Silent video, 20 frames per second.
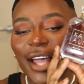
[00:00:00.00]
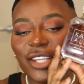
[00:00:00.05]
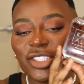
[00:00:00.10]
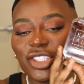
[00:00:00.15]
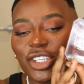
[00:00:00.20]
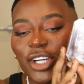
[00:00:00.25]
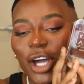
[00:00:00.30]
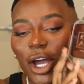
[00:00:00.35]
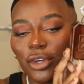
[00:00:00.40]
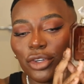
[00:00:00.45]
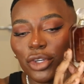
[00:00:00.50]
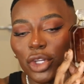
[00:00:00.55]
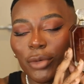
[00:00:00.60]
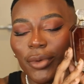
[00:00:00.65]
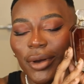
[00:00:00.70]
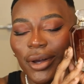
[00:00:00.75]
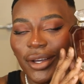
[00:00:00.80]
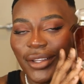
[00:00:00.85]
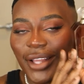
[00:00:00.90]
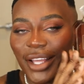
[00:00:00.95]
I actually got a new
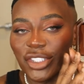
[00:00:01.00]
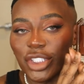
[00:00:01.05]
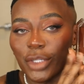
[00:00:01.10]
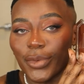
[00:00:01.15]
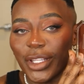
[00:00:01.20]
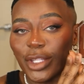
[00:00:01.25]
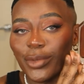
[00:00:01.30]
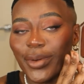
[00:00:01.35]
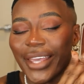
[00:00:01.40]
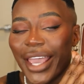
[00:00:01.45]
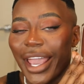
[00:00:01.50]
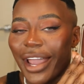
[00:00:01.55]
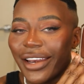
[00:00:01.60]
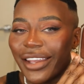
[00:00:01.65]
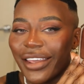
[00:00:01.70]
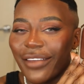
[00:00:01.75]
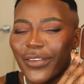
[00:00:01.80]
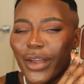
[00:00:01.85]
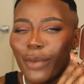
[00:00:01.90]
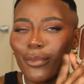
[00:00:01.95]
one because I actually went to a
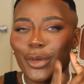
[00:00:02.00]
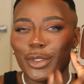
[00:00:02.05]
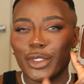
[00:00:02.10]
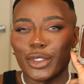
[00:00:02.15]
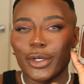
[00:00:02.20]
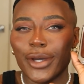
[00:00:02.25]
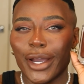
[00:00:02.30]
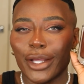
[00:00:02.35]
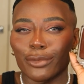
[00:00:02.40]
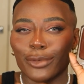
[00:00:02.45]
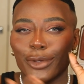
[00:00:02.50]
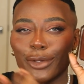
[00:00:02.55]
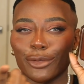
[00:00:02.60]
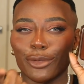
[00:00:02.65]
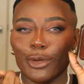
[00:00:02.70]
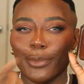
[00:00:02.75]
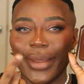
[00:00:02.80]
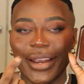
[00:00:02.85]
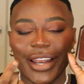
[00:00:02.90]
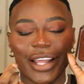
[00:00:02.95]
Kaylee event, which you guys would have
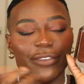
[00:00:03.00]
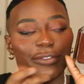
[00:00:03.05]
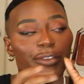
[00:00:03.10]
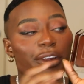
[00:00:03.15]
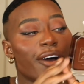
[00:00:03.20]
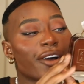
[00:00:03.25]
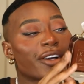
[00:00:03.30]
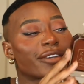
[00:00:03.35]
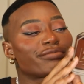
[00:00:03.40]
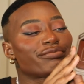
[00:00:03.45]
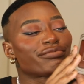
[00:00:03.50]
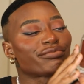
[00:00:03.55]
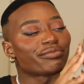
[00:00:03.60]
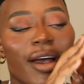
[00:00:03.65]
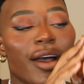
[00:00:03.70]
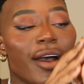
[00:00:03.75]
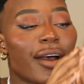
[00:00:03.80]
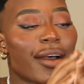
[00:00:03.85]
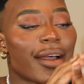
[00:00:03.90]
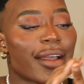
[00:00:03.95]
saw in my last vlog.
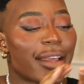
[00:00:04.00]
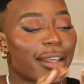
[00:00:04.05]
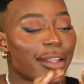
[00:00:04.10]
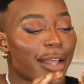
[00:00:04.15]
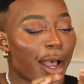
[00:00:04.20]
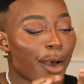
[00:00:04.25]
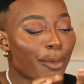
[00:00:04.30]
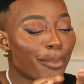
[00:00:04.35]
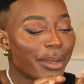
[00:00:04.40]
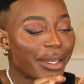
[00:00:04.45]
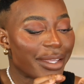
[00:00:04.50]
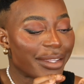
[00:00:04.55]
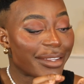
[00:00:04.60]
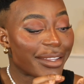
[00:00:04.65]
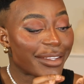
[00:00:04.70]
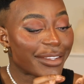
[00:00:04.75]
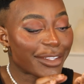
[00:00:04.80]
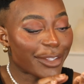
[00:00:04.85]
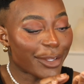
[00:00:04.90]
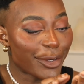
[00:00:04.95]
How big is
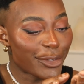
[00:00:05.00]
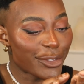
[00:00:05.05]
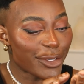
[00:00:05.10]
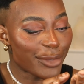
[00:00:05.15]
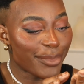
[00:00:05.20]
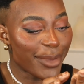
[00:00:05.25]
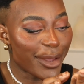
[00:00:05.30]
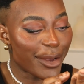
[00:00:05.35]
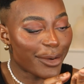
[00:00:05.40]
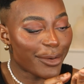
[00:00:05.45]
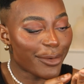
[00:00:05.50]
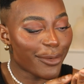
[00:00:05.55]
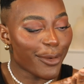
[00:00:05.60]
it? Is this 100ml?